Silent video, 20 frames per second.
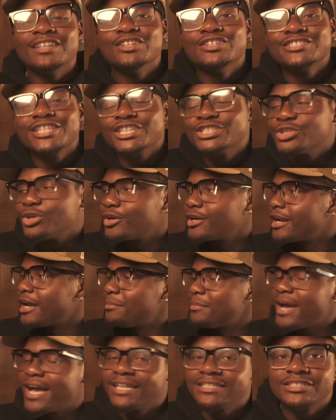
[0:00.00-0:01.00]
looked at Shorty and
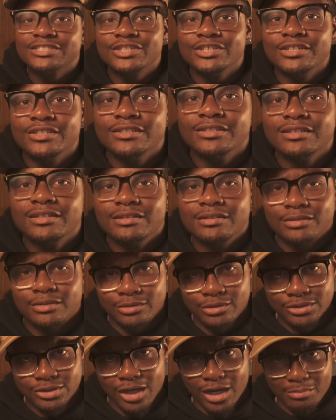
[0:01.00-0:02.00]
I'm asking her,
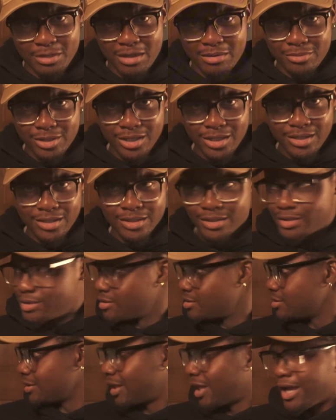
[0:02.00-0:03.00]
"You talking about me?"
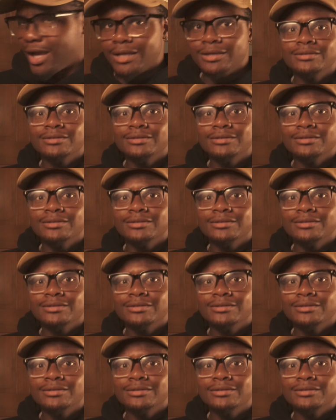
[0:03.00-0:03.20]
Like,